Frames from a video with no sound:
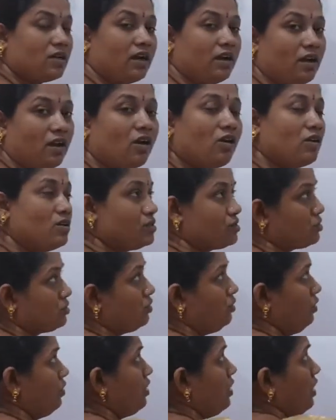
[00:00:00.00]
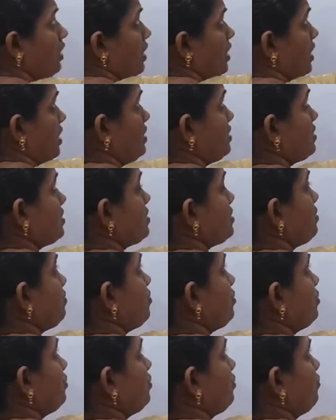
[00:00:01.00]
and also excess
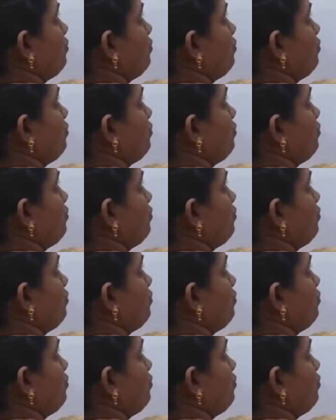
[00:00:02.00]
amount of